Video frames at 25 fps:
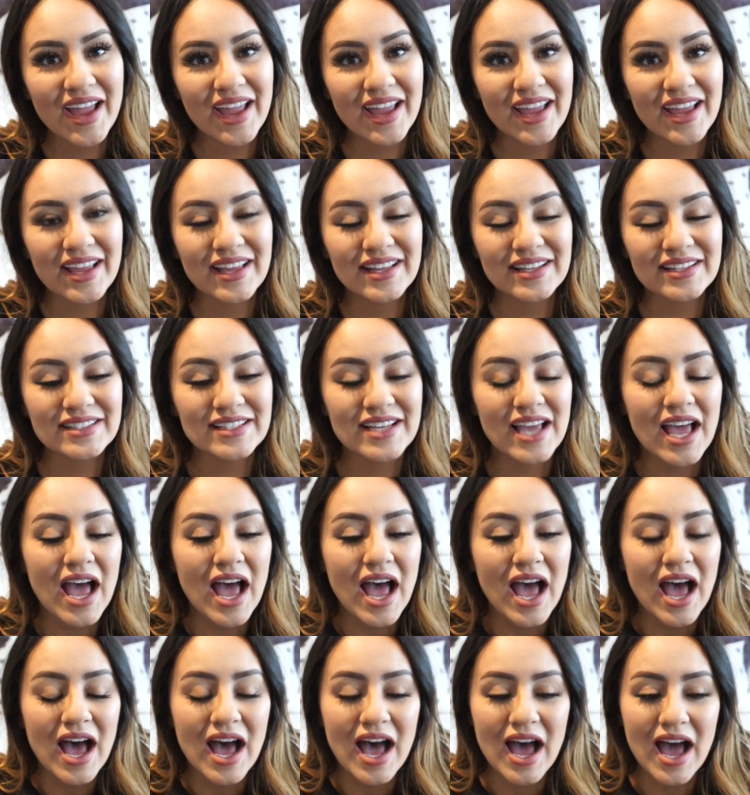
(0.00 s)
and
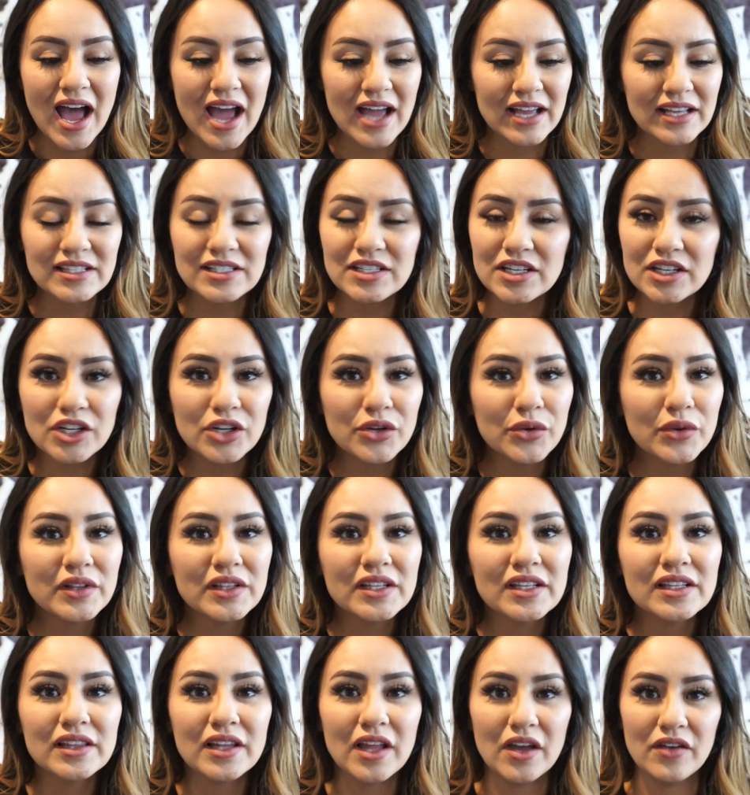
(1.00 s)
I
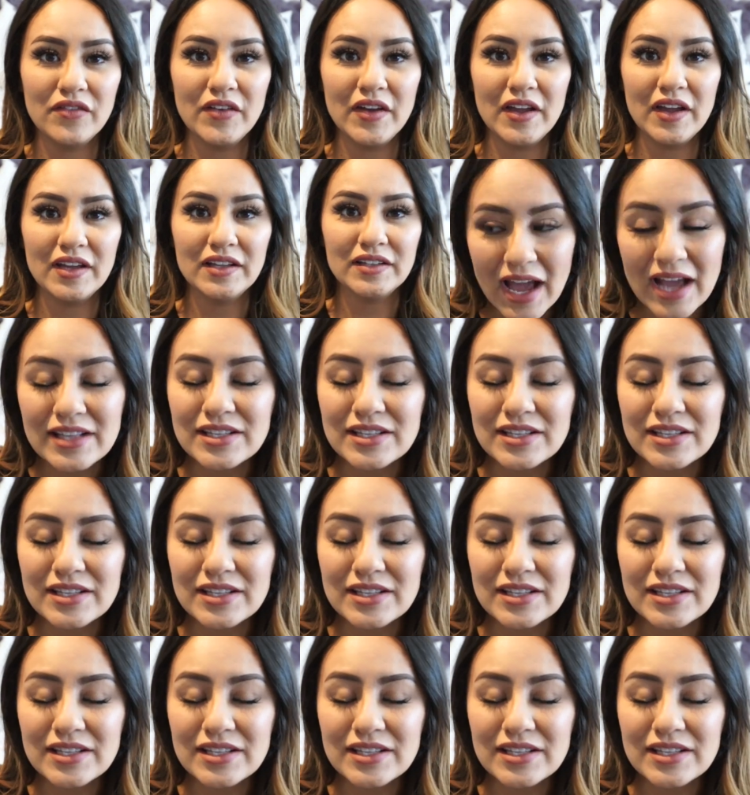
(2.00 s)
genuinely love it.